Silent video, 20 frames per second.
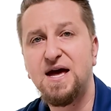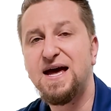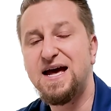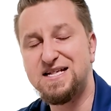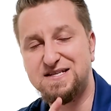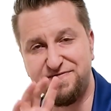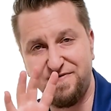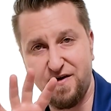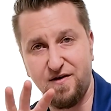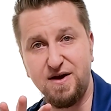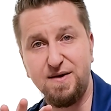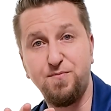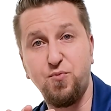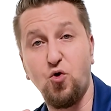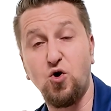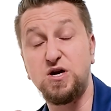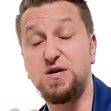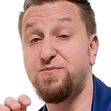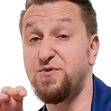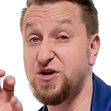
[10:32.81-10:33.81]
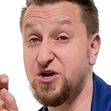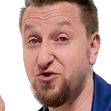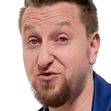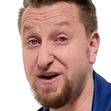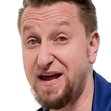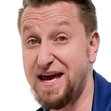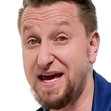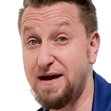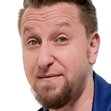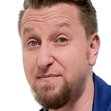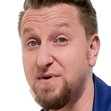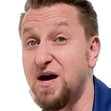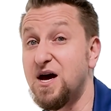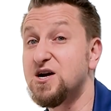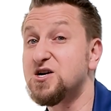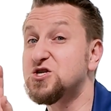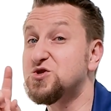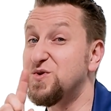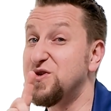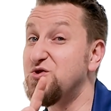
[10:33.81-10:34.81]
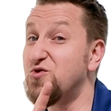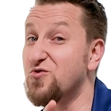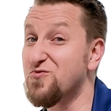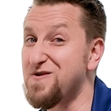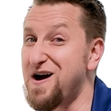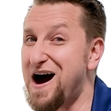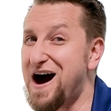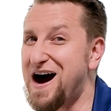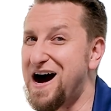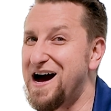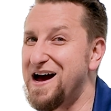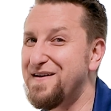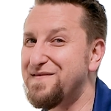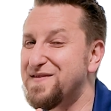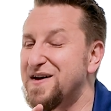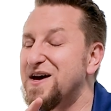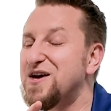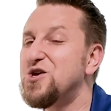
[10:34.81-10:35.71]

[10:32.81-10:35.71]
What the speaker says: It's very important to put your name, because when you arrive,